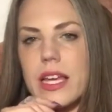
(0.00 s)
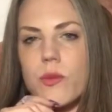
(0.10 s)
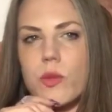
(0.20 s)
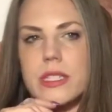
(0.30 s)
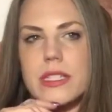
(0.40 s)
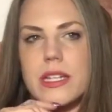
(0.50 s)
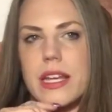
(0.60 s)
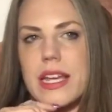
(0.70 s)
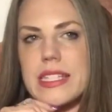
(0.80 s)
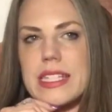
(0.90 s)
is
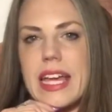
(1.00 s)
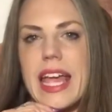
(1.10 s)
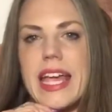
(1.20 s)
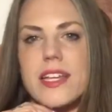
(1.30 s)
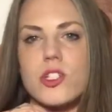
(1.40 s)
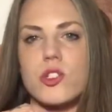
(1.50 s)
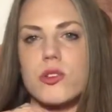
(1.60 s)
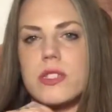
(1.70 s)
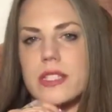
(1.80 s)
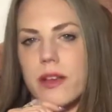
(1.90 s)
an
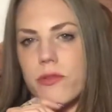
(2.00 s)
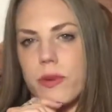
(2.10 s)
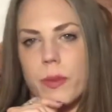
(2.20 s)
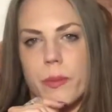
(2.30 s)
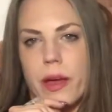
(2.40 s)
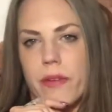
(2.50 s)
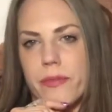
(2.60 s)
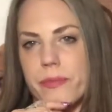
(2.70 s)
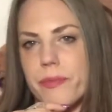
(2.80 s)
angel sent from above.